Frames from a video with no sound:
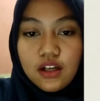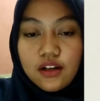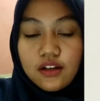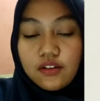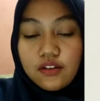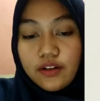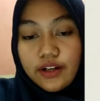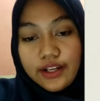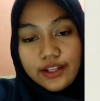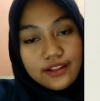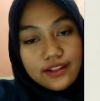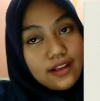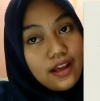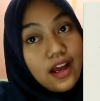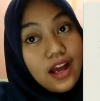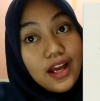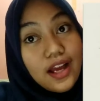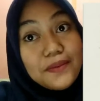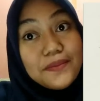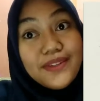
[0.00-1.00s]
Alright,
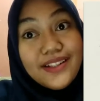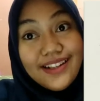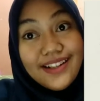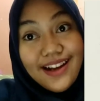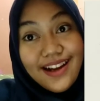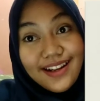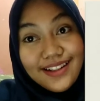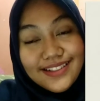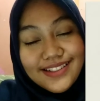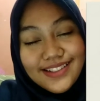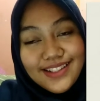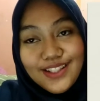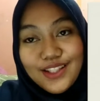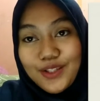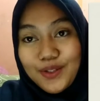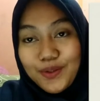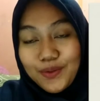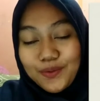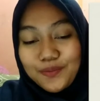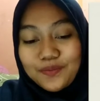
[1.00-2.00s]
I'm gonna ask
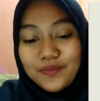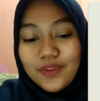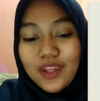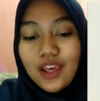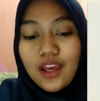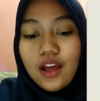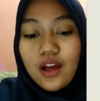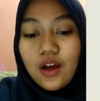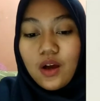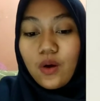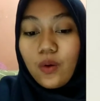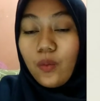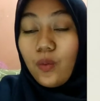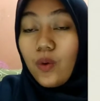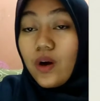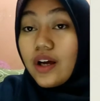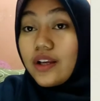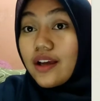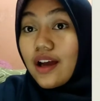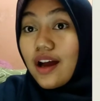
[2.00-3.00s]
you,
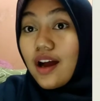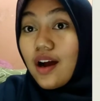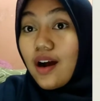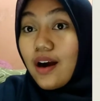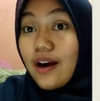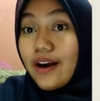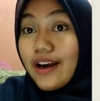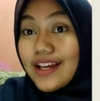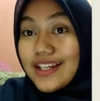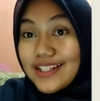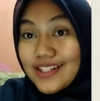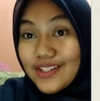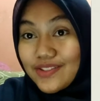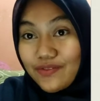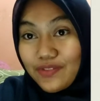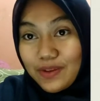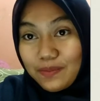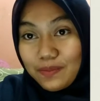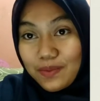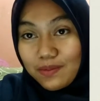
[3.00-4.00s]
what
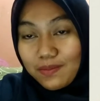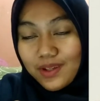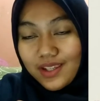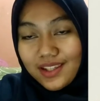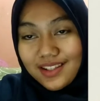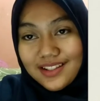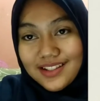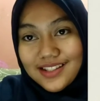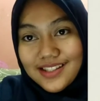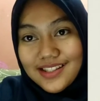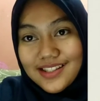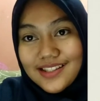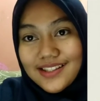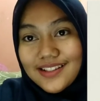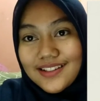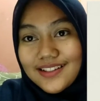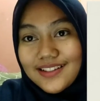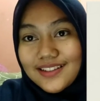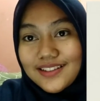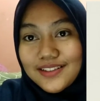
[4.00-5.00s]
RSVP means?
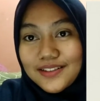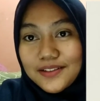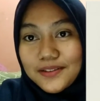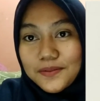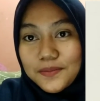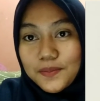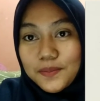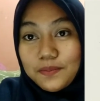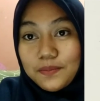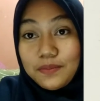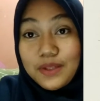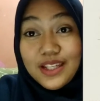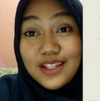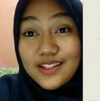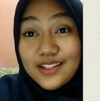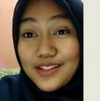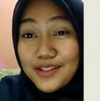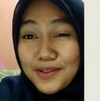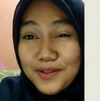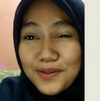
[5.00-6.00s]

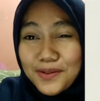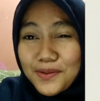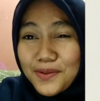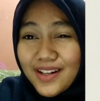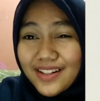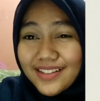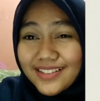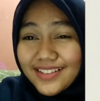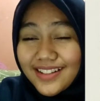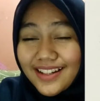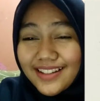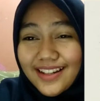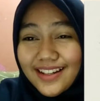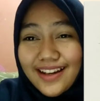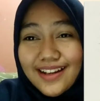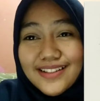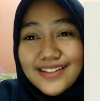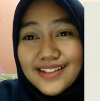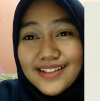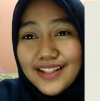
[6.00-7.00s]
Because you are not
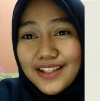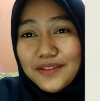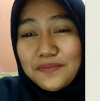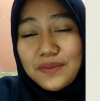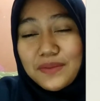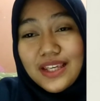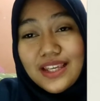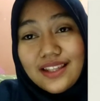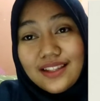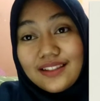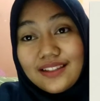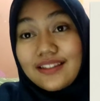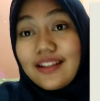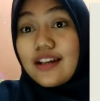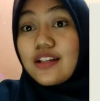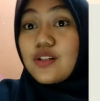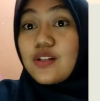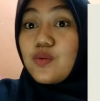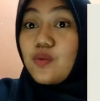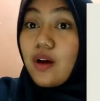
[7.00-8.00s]
asking me,
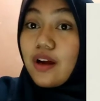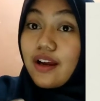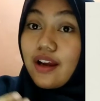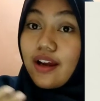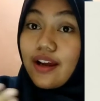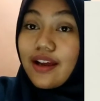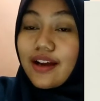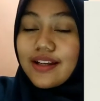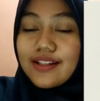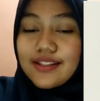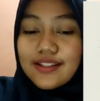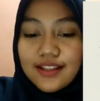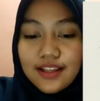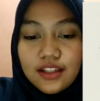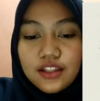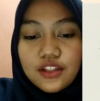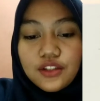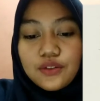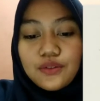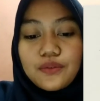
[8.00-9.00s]
that's why I'm
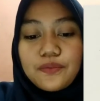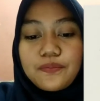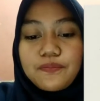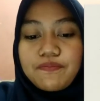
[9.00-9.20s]
asking you.